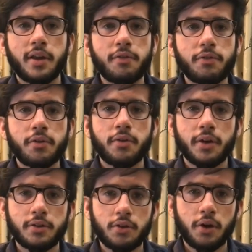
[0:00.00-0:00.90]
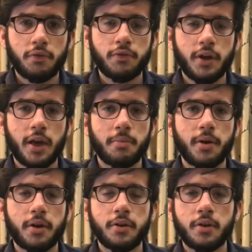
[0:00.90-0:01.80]
If you're running short of time
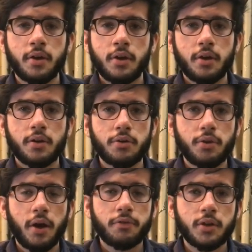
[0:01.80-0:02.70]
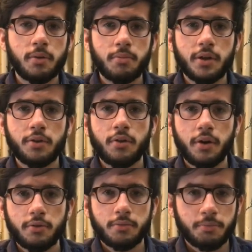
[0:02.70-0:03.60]
and you have to complete your
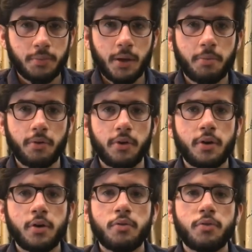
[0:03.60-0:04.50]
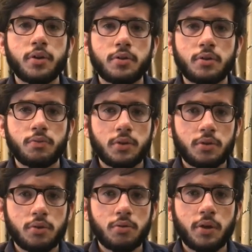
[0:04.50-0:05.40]
paper, what
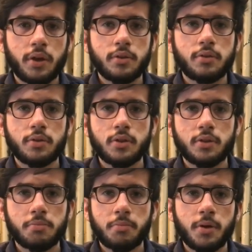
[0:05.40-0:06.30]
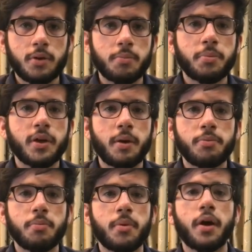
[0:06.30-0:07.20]
you do is just pick up
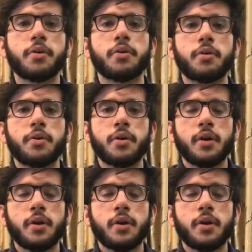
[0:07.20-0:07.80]
your marker